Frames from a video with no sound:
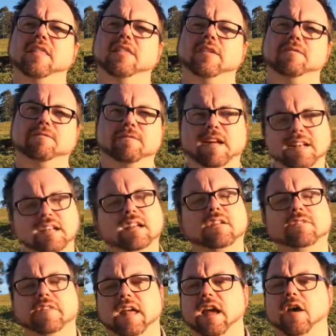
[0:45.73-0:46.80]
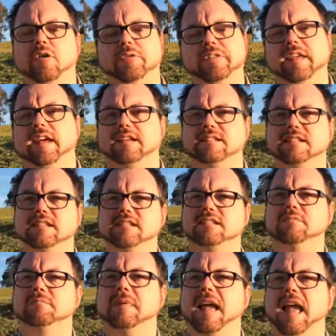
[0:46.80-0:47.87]
the funding of the healthcare
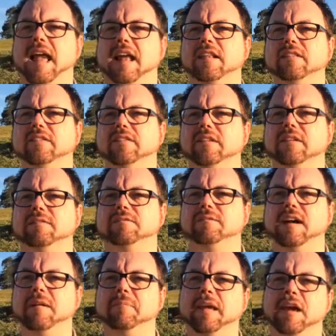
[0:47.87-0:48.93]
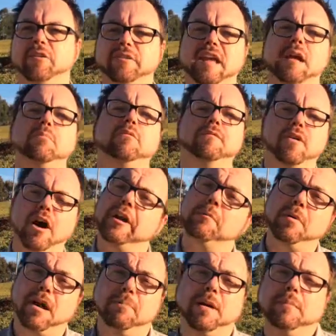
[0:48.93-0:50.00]
system and the healthcare provided
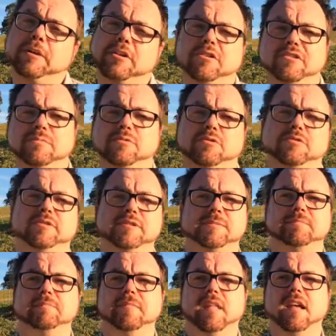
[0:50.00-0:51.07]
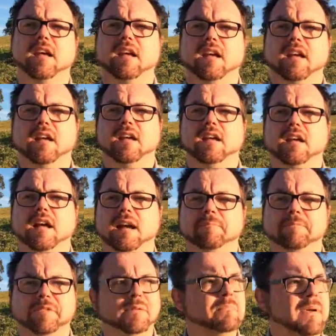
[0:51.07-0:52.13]
by public hospitals.
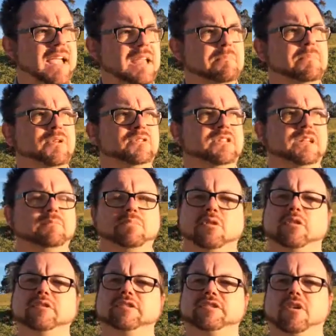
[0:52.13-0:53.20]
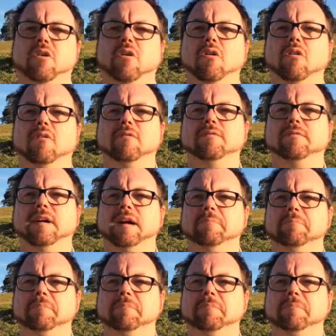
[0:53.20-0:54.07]
The main building blocks of